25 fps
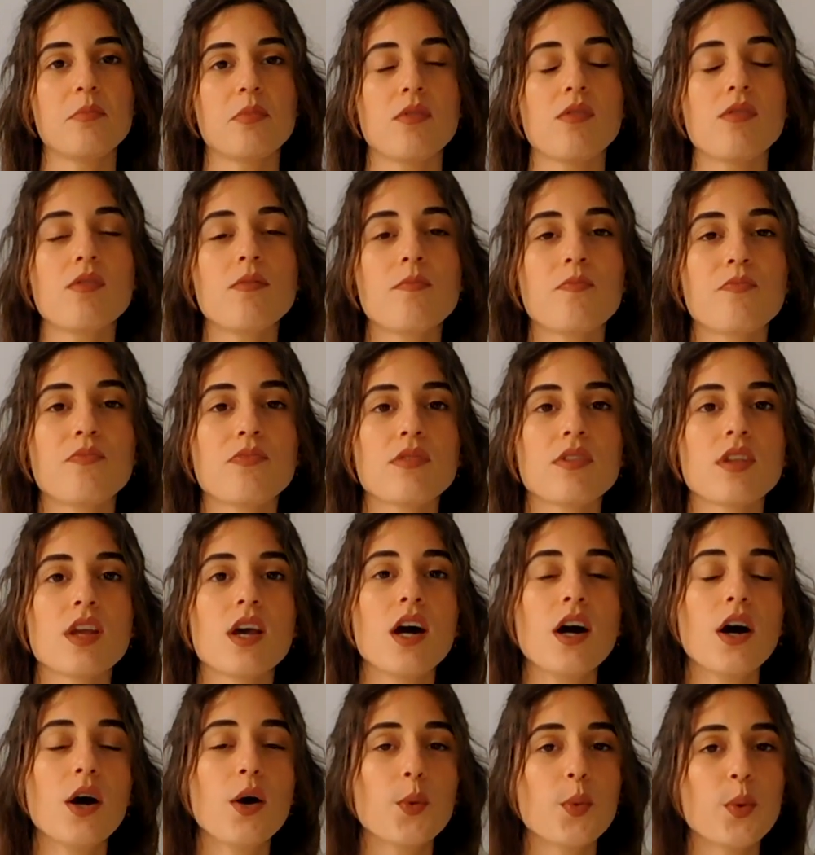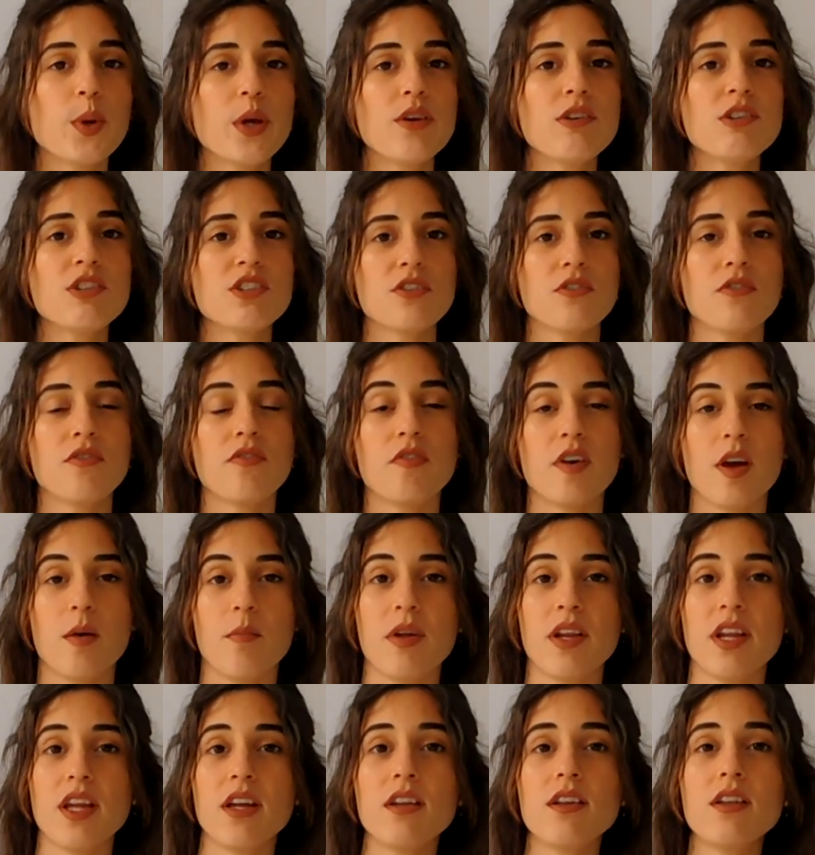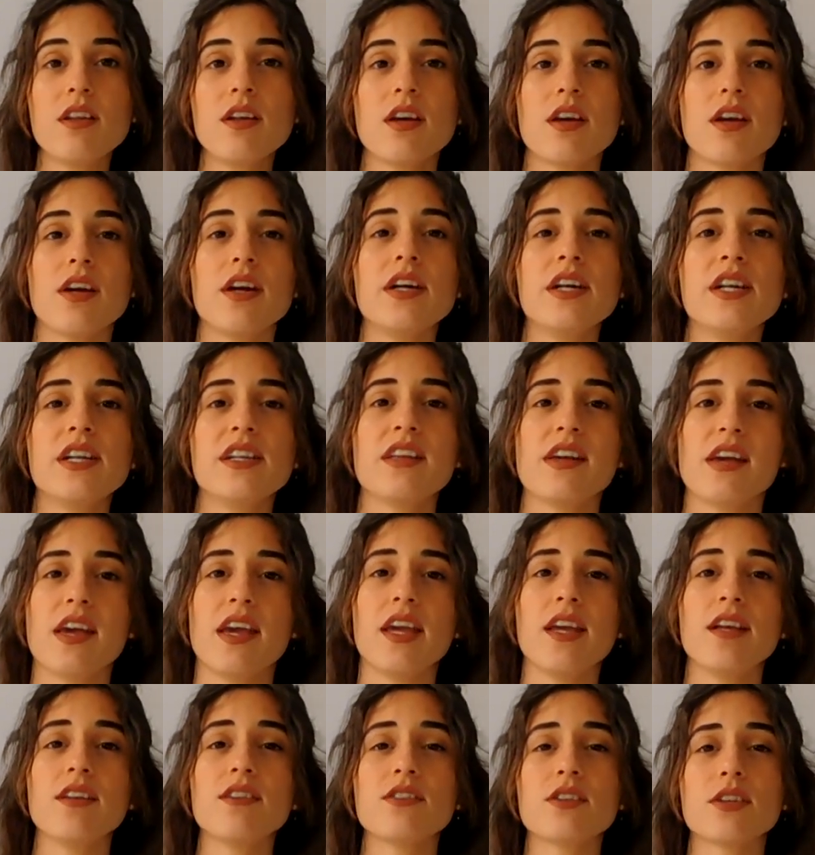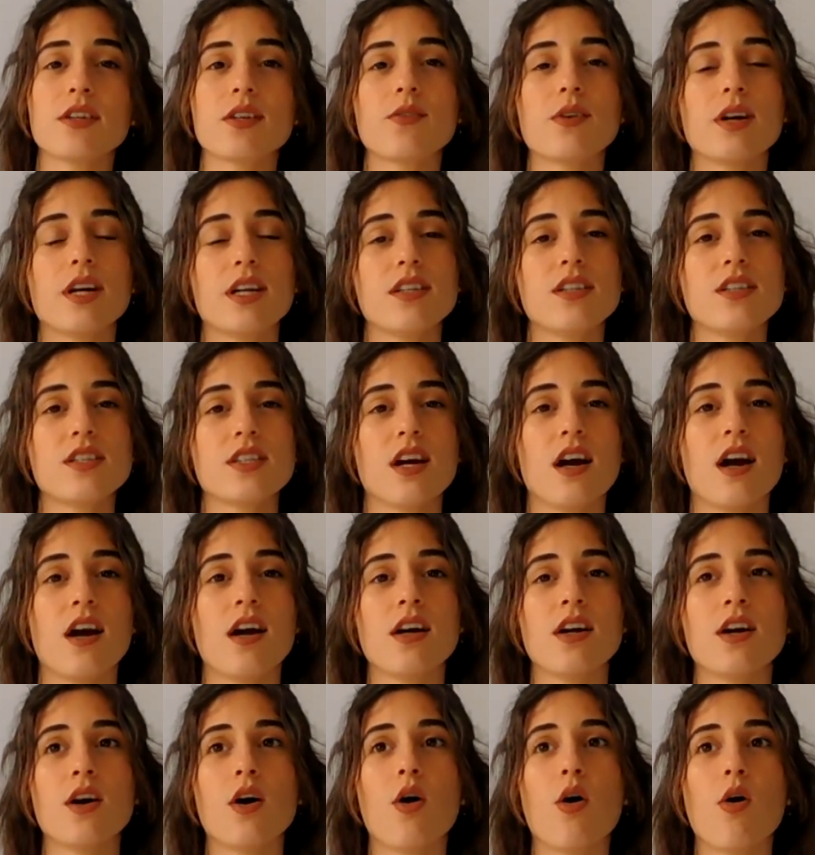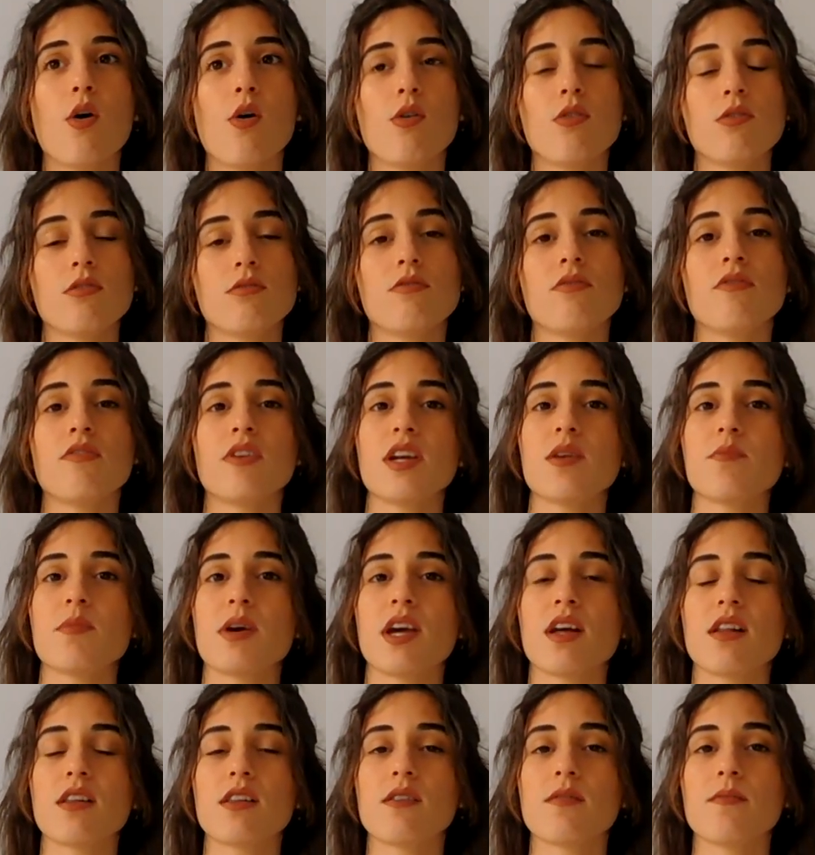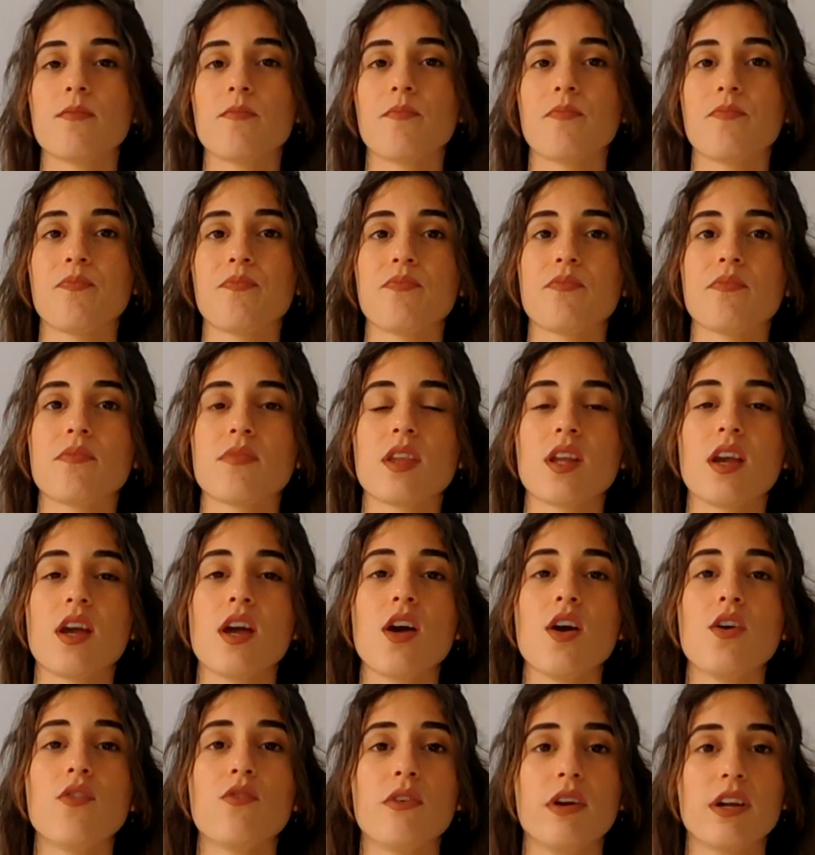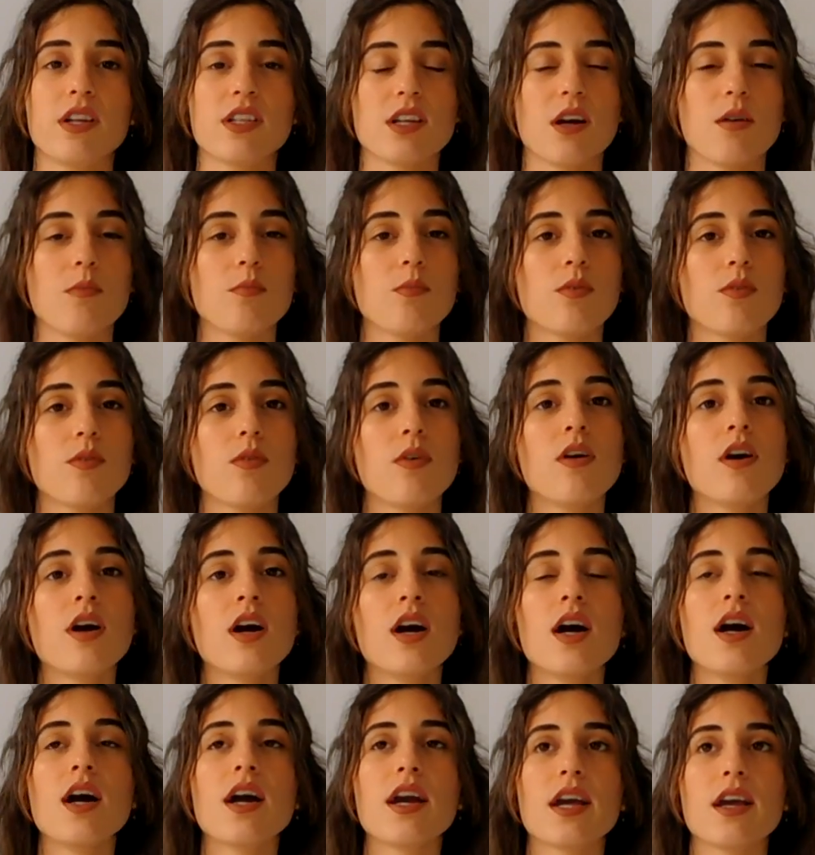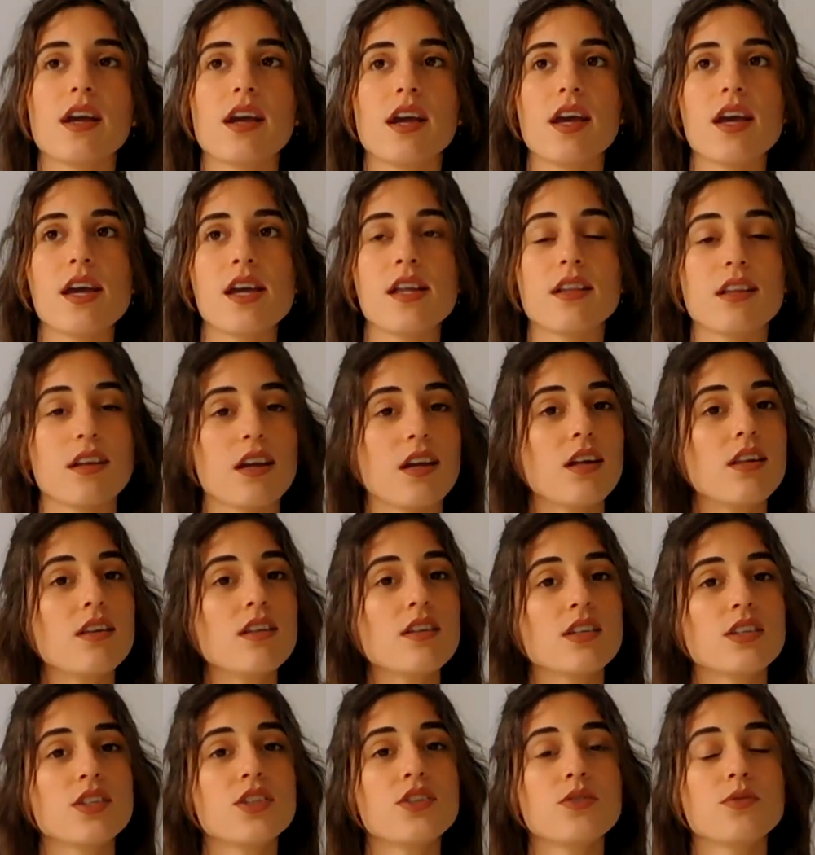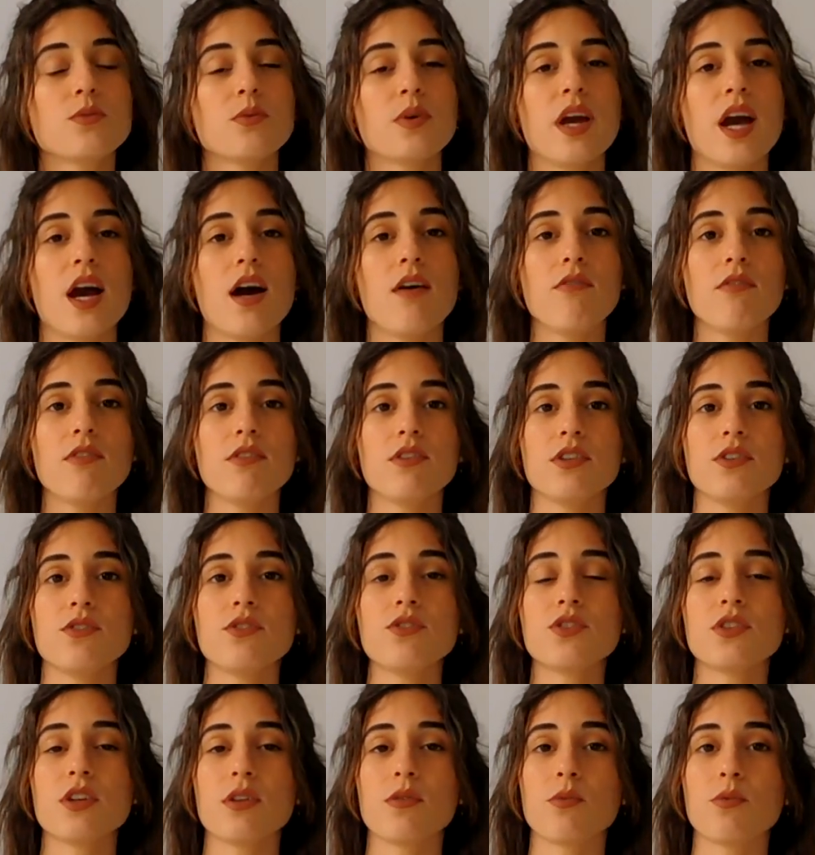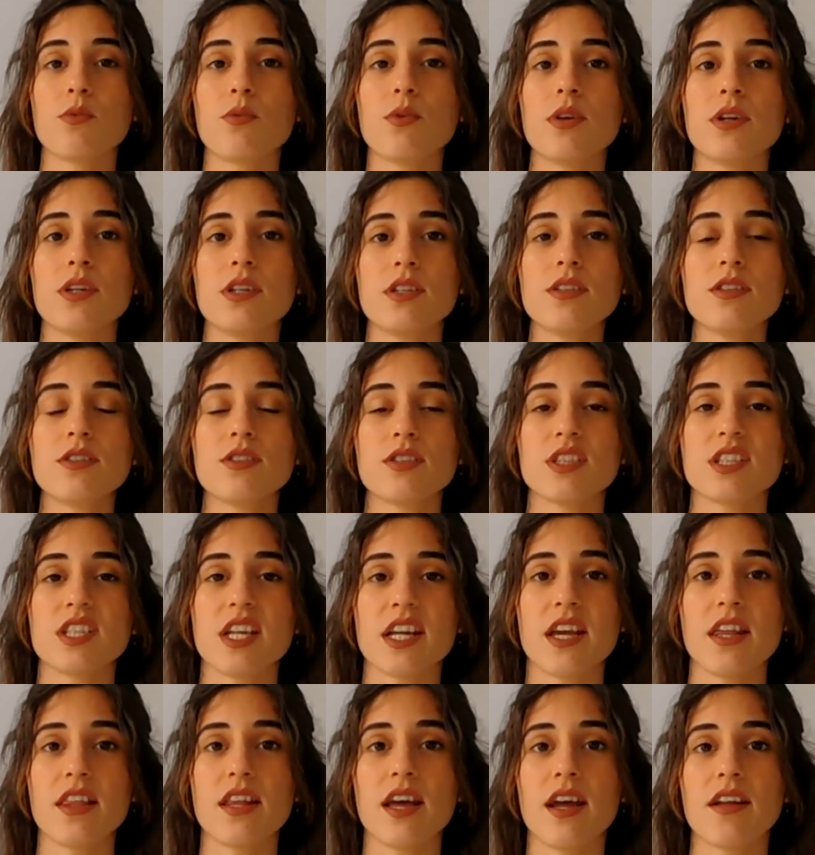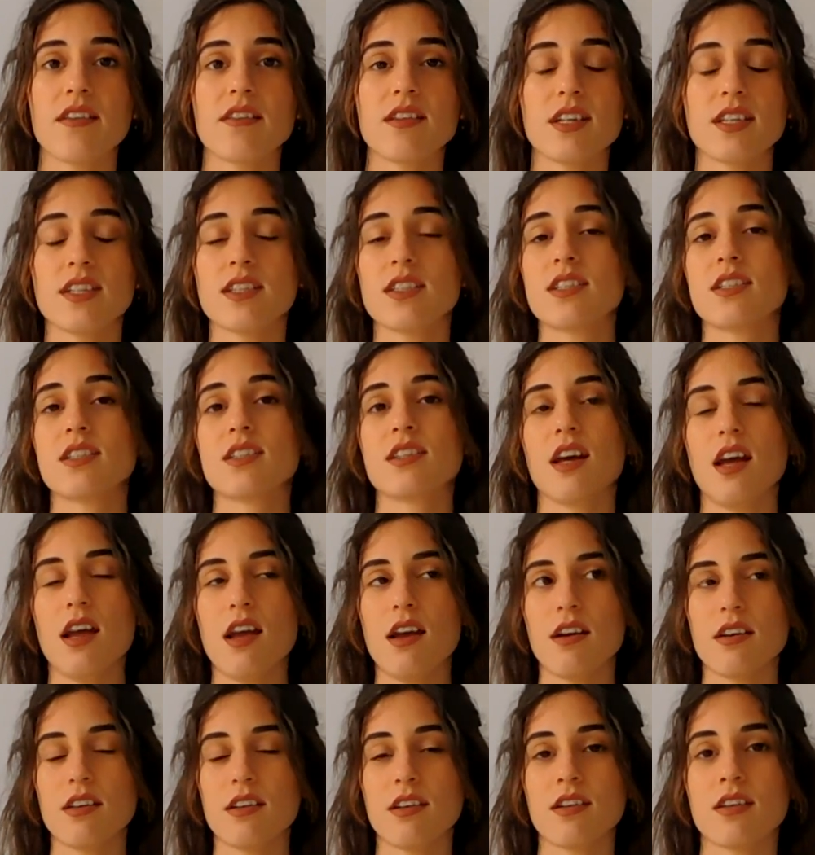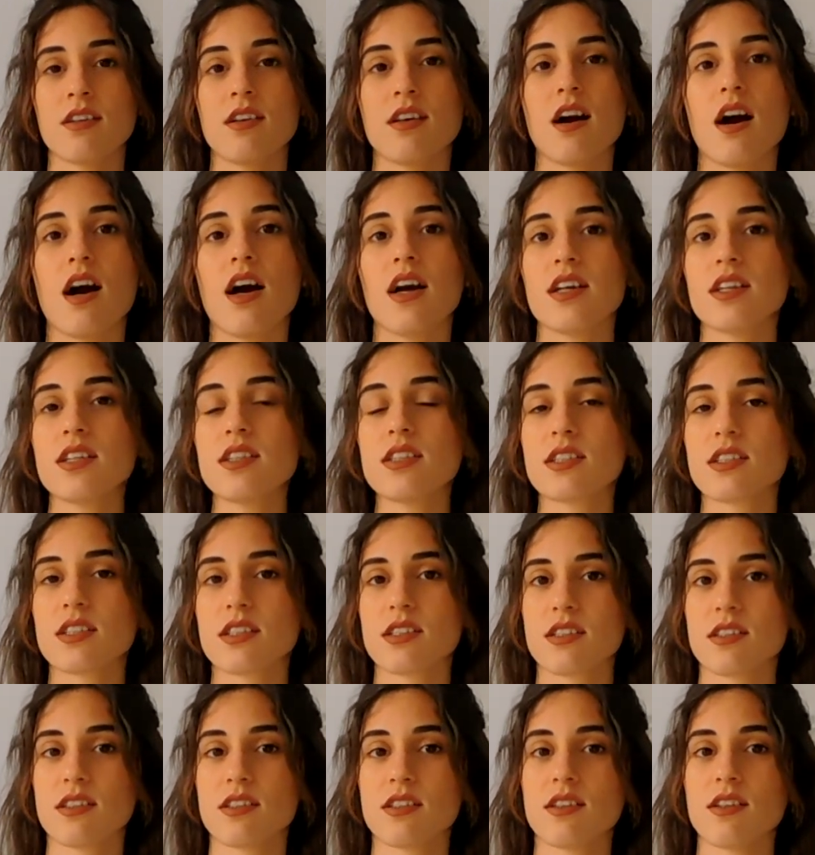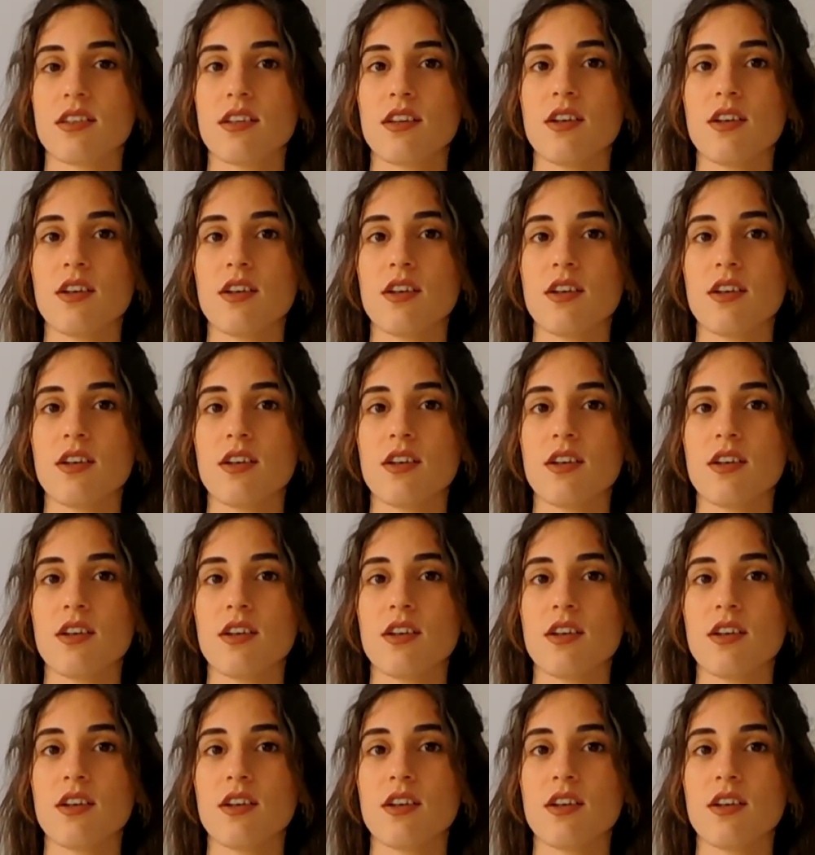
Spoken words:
people, we use the feminine or the integrants are all female. For example, in English, we have a neutral word to say that is guys,